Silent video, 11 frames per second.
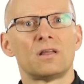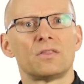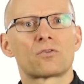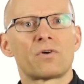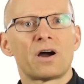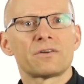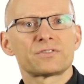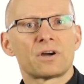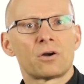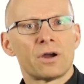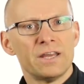The graphs
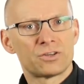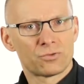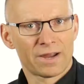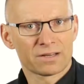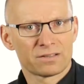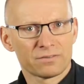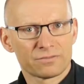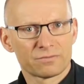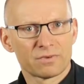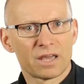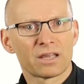are interactive
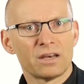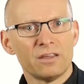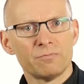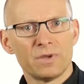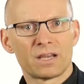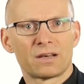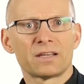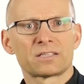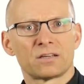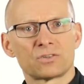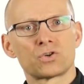and can even be
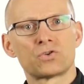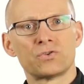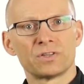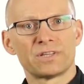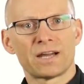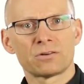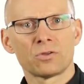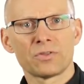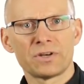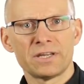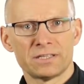clicked on to drill down
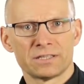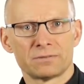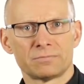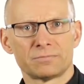on the data.